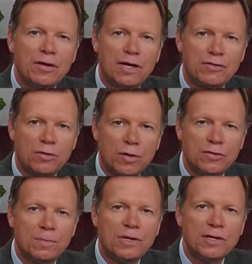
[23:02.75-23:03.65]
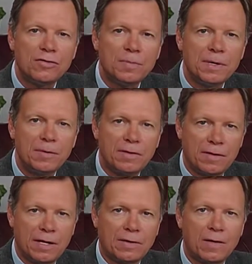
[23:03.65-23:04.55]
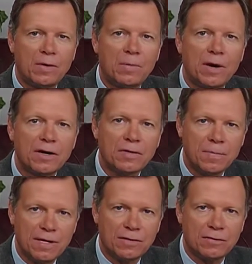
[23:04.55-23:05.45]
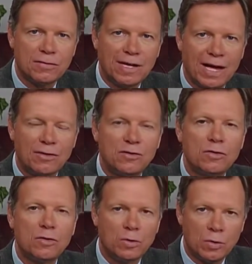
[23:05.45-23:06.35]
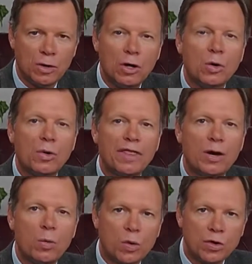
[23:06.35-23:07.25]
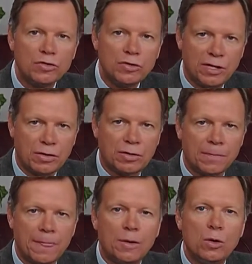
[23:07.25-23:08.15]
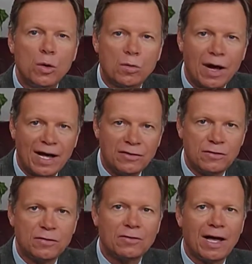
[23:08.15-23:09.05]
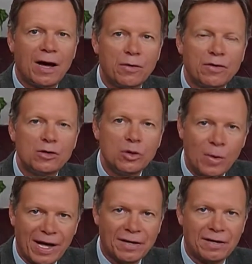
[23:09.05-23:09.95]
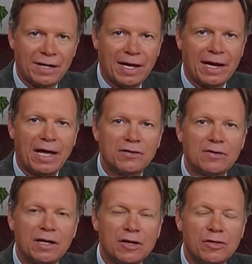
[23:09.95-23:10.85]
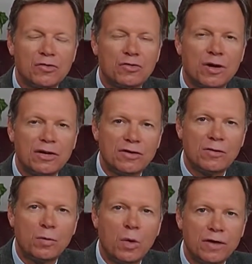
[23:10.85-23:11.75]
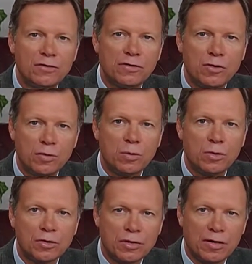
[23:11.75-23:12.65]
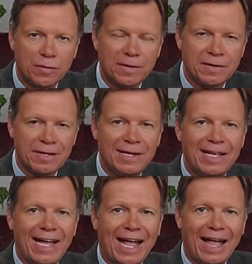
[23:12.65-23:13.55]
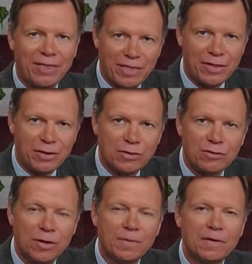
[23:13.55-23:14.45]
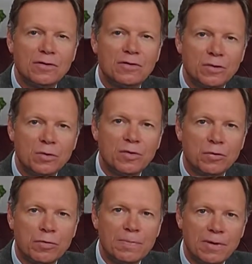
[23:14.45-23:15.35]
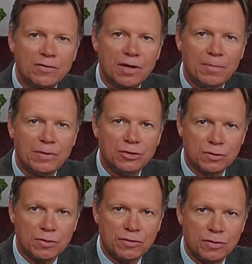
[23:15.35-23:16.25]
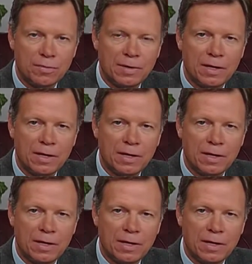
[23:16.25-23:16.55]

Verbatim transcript: has caused millions of people to think that the mark of the beast has to do with a world leader who arises out of the UN and, has to, and tries to have one central world government, and that there's something to do with the rebuilt temple in Jerusalem.